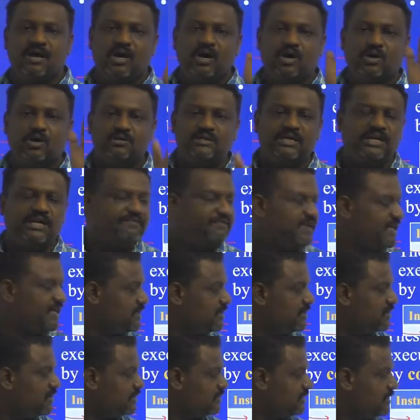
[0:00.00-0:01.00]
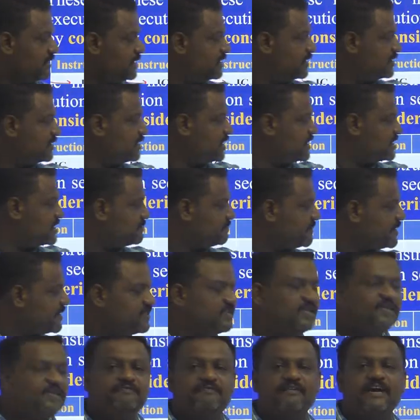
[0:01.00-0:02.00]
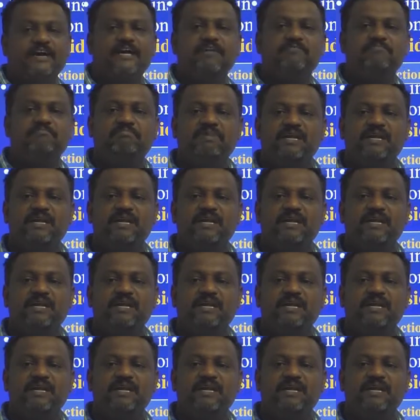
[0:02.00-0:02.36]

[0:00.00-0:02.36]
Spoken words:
only when here the specified